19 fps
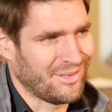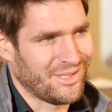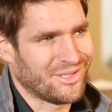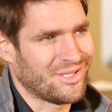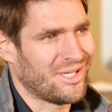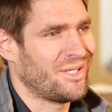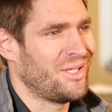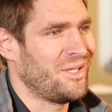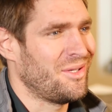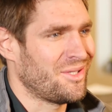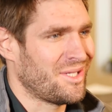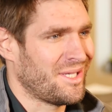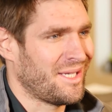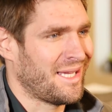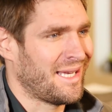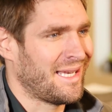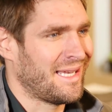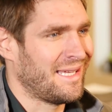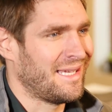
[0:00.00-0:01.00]
when you're done using
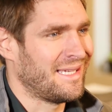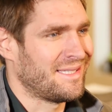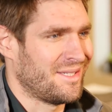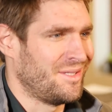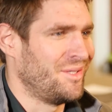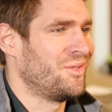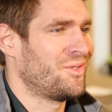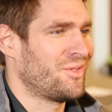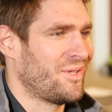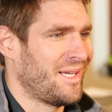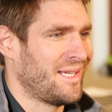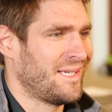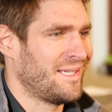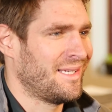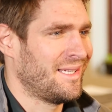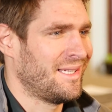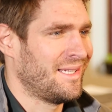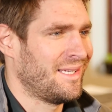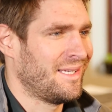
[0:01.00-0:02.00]
it, it's a nutrient
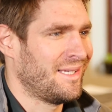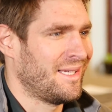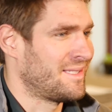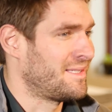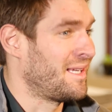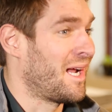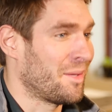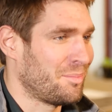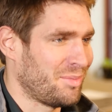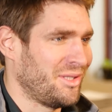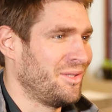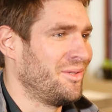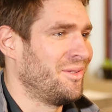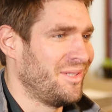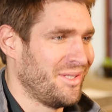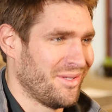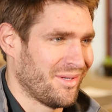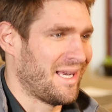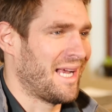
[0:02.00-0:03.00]
it's not a
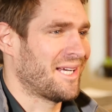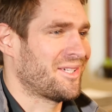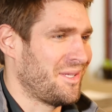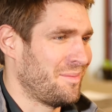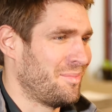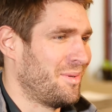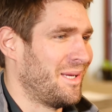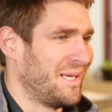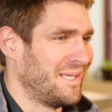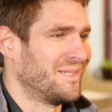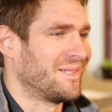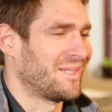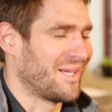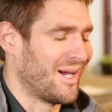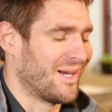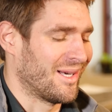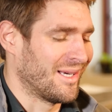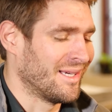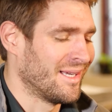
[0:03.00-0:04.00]
pollutant, you can actually put it in your
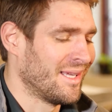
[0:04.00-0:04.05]
garden.